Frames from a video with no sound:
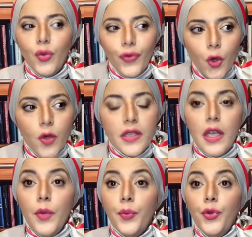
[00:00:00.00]

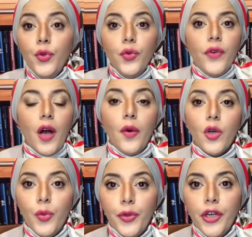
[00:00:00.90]
improve our
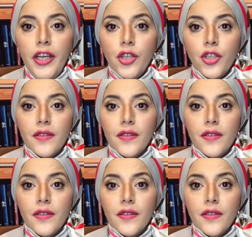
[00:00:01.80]
operations and